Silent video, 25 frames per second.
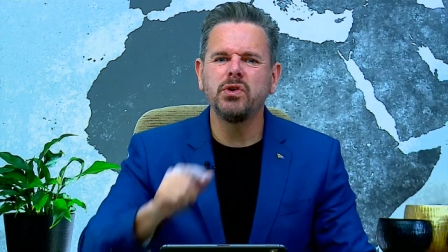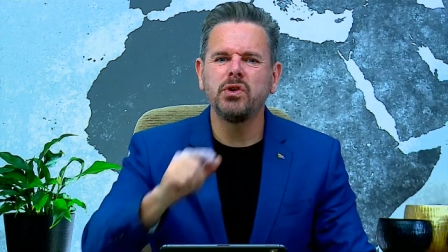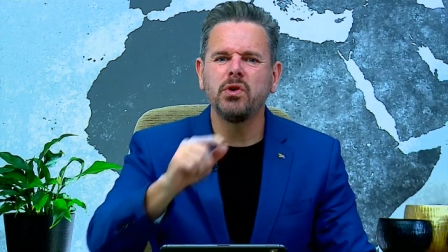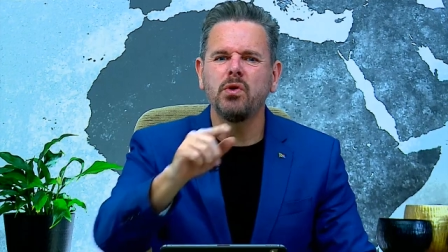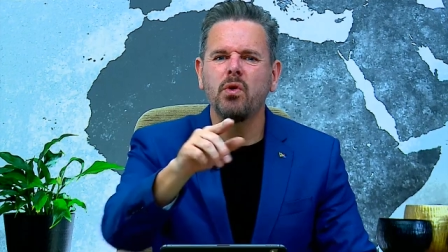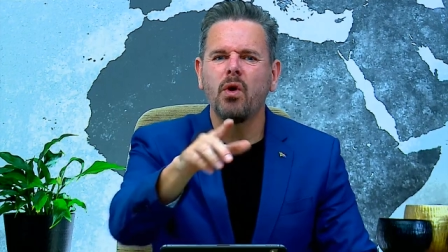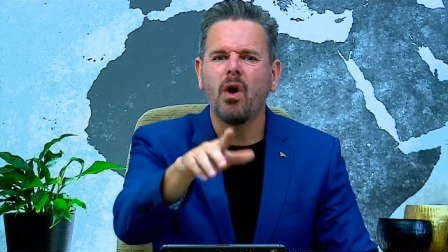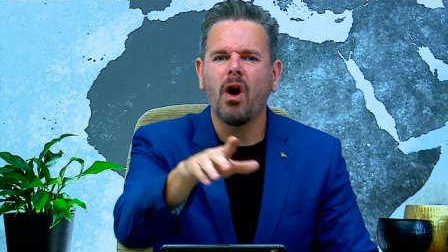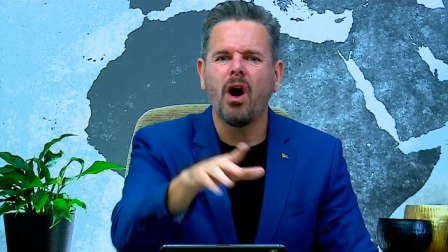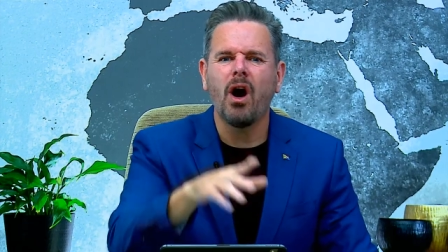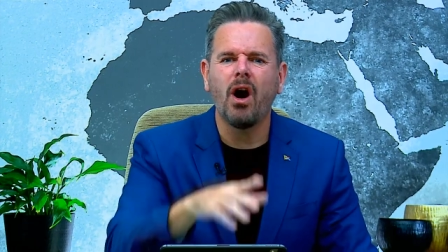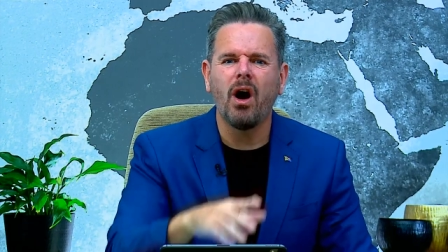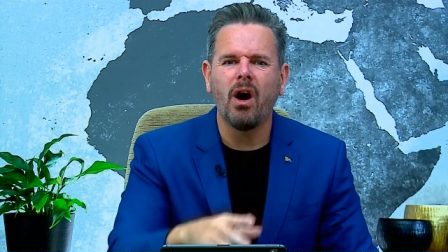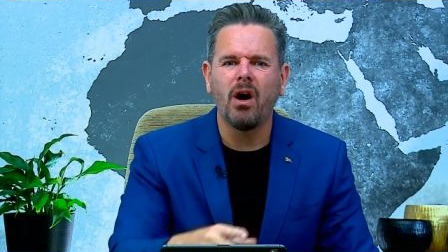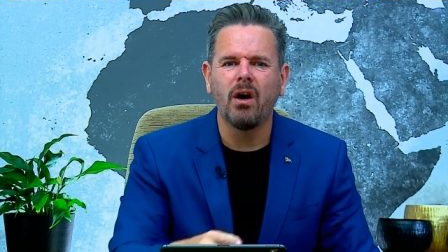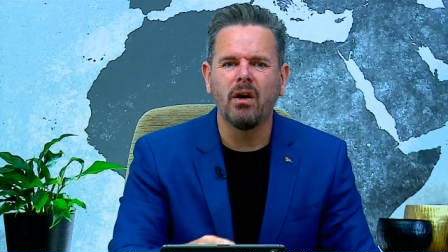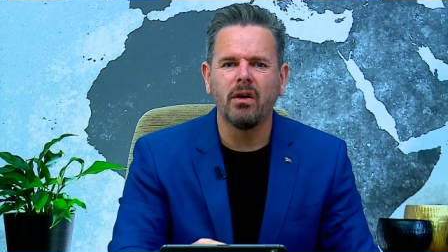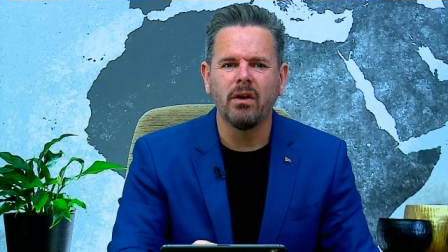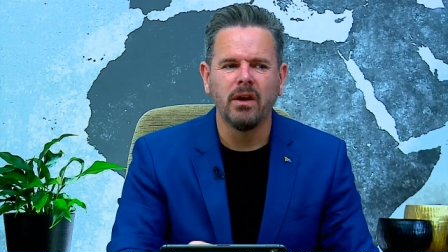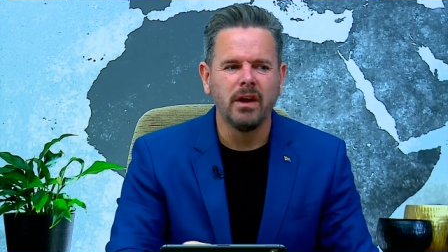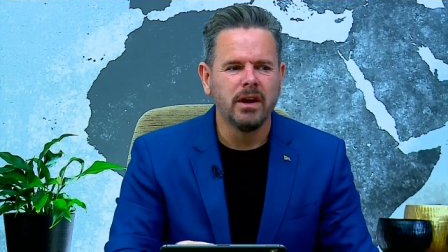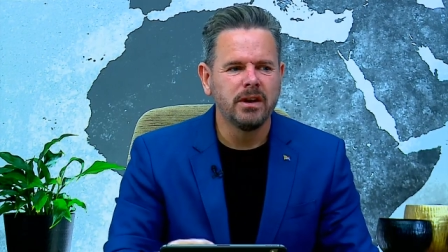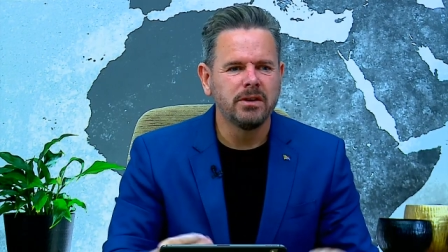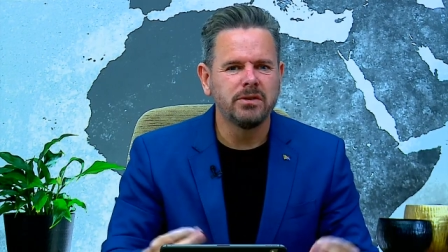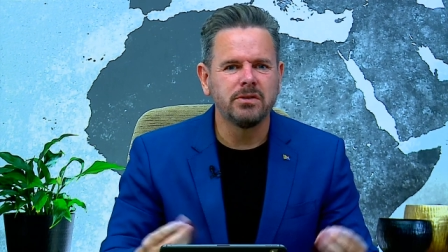you
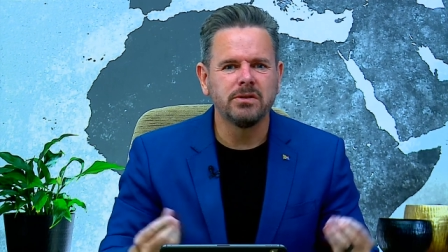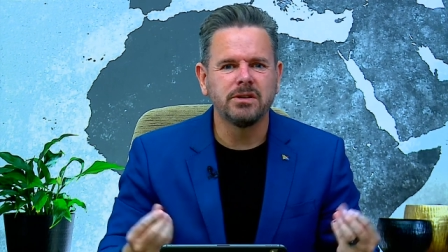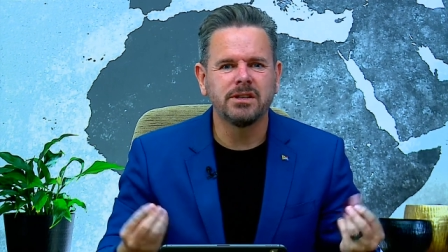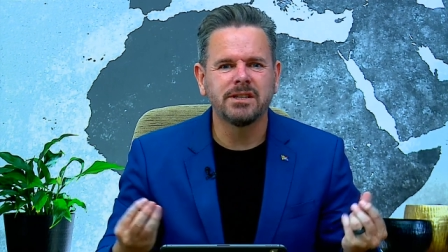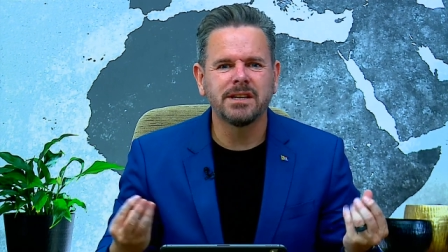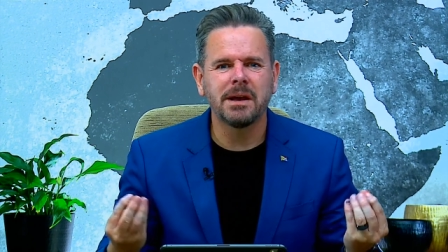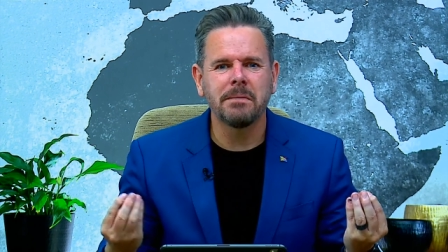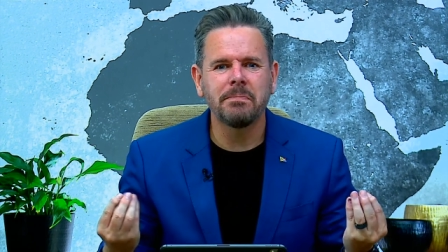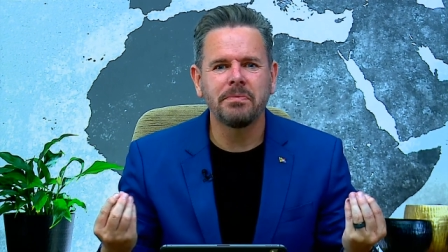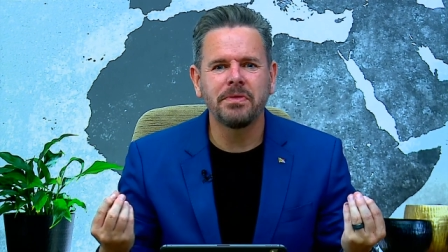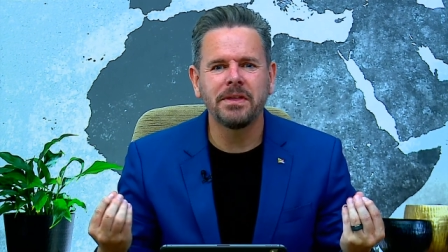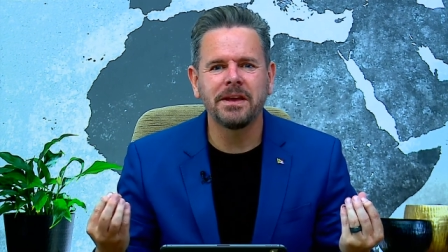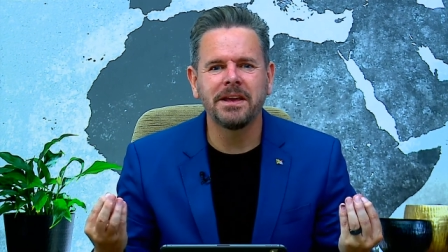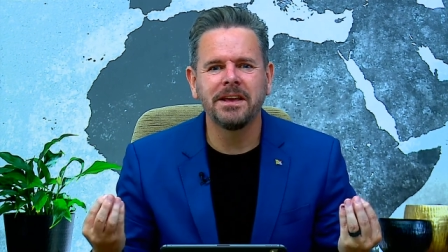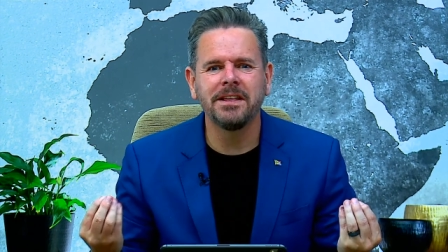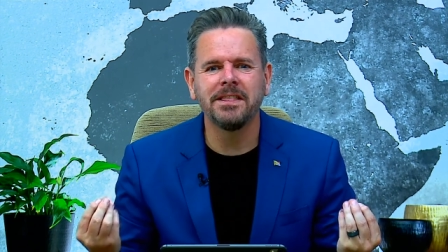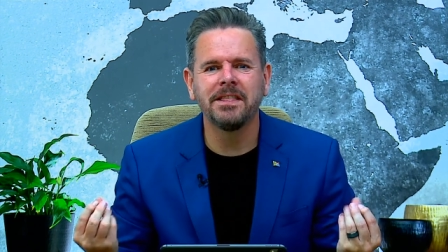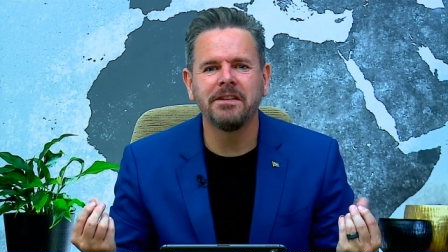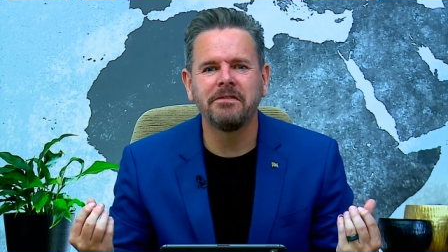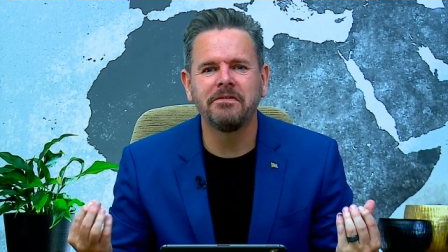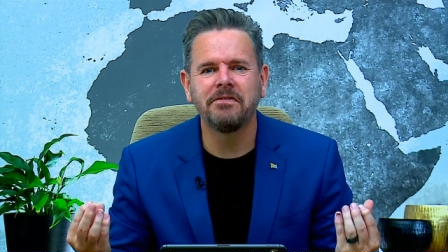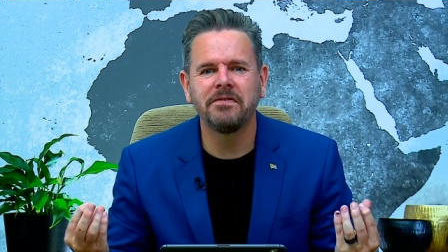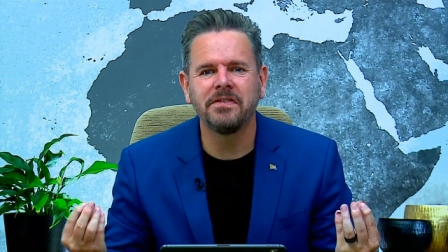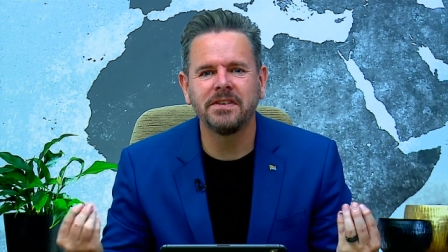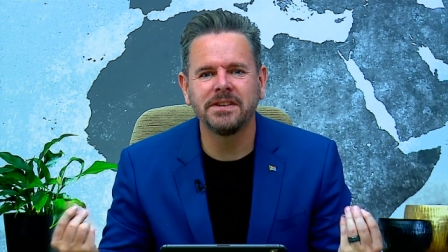are to something
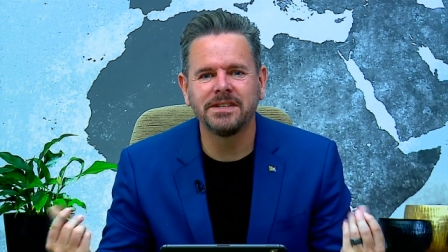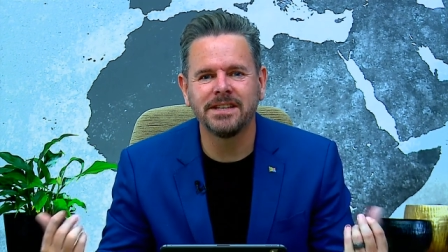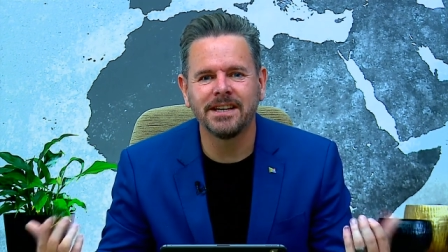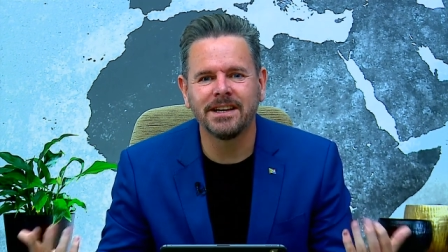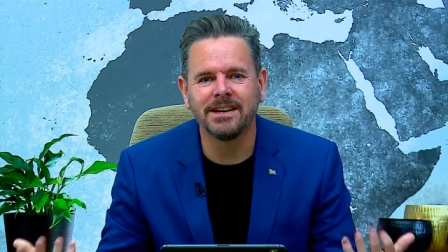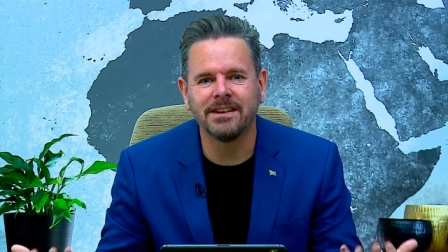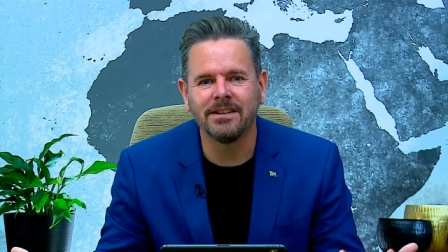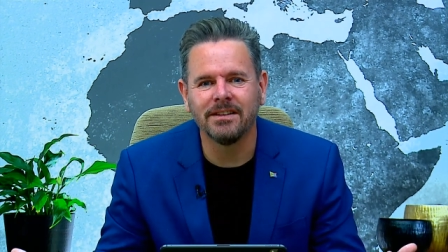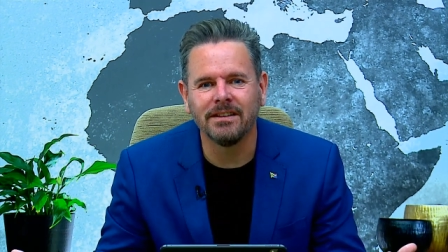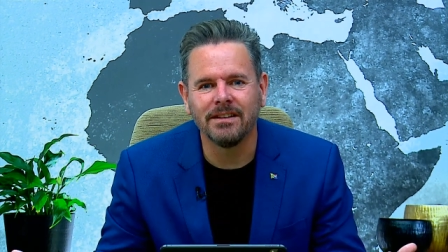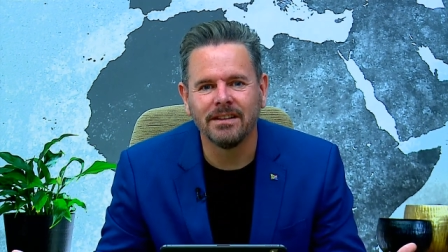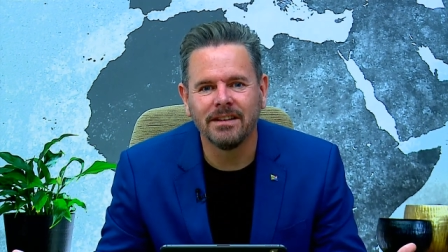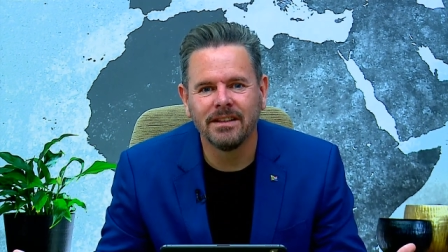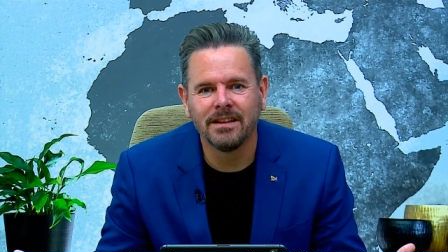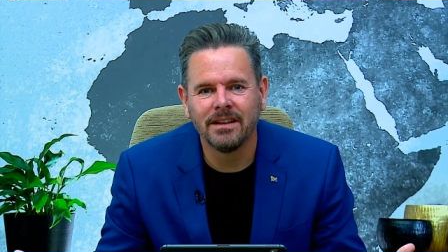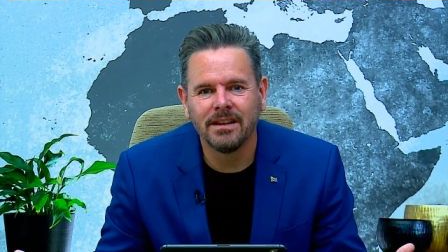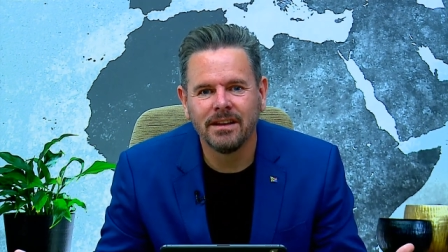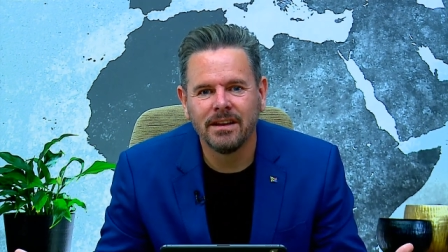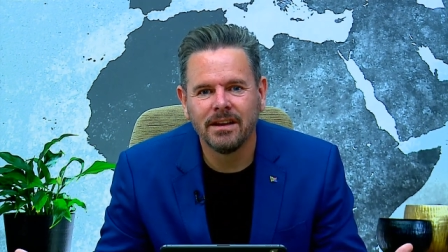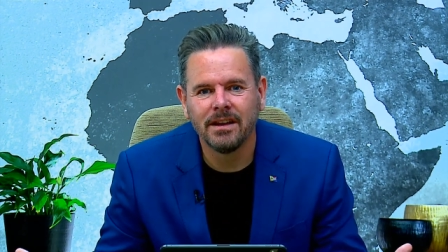in the physical,